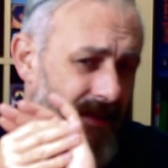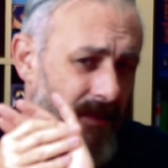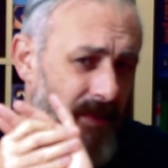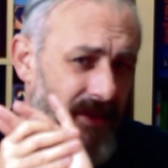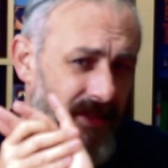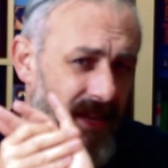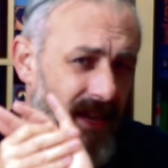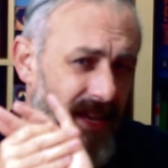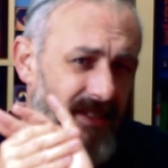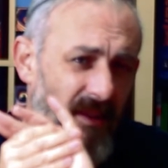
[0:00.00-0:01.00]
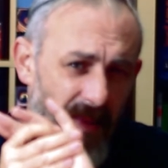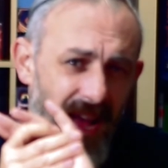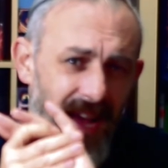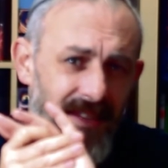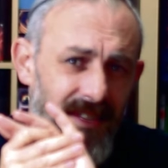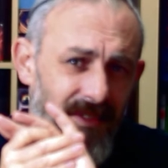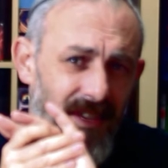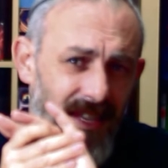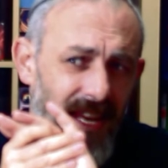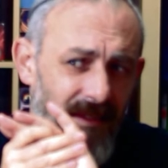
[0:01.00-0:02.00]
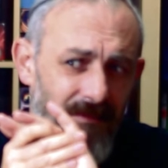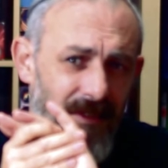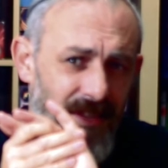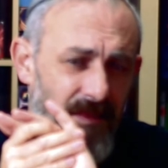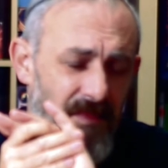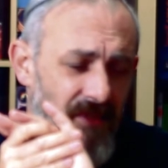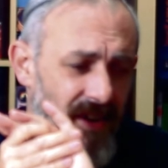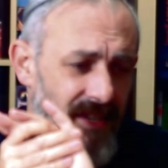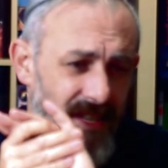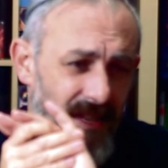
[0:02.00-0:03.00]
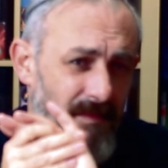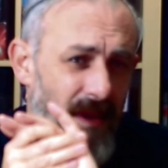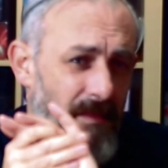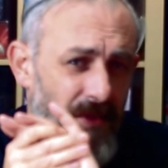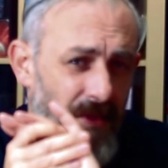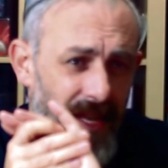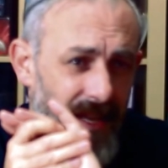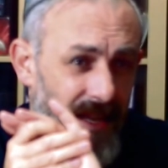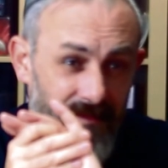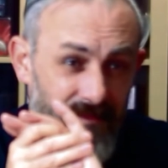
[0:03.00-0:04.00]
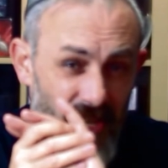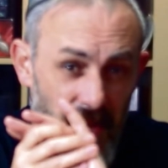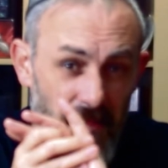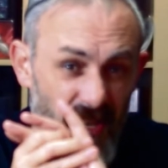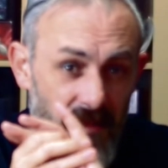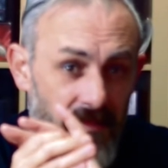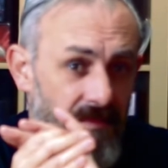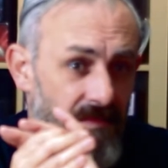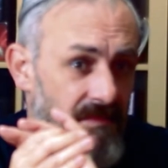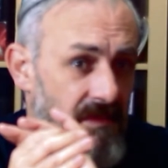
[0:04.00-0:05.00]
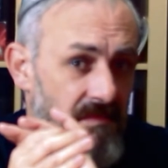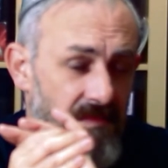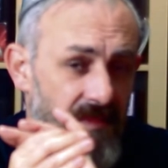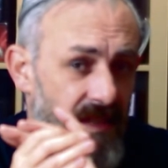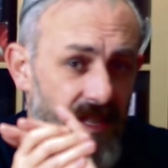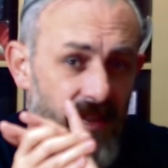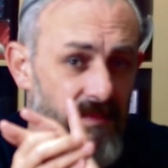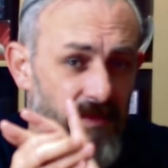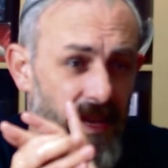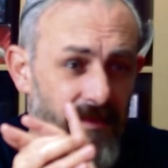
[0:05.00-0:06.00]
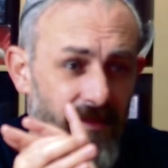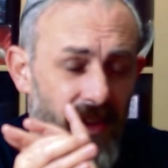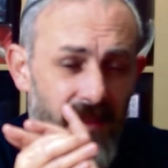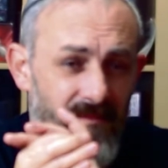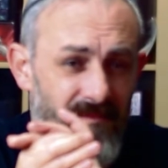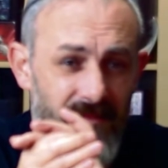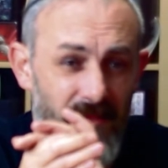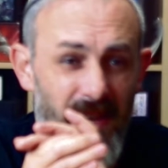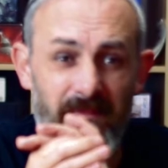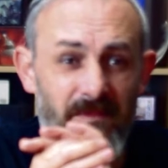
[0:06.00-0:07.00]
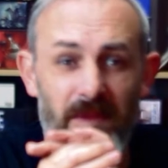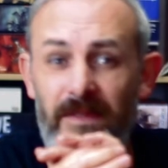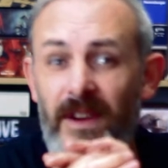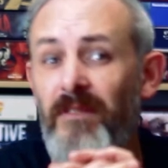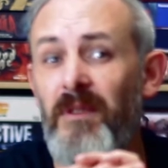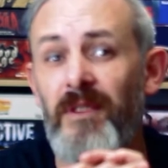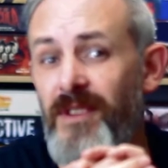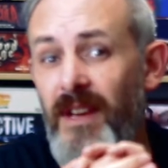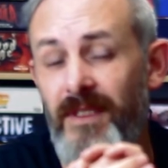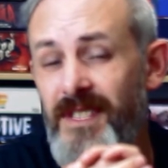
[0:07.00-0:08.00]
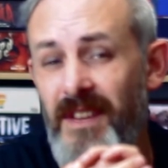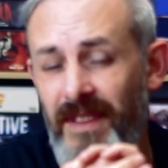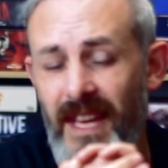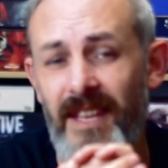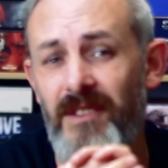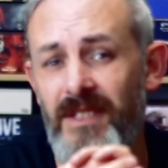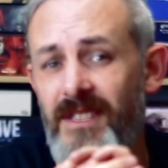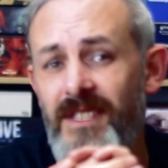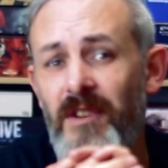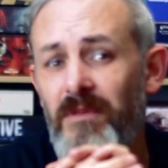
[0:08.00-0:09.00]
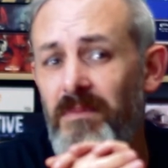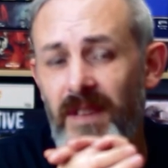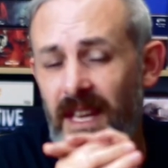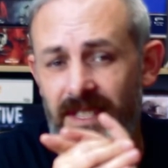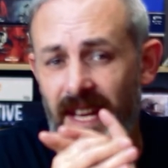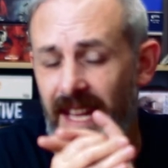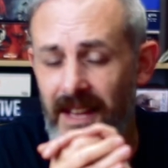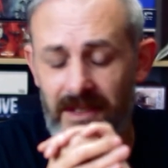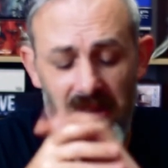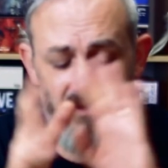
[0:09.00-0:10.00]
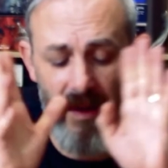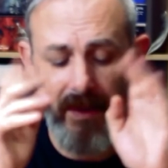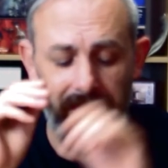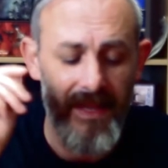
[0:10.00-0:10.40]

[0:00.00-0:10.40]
Because it's not bad. If you can get it reasonable price, and I'm talking like cheap, then 20, 30, 20, 25 quid or something. You can see it for that. It's a steal. Get it second hand or something, grab it.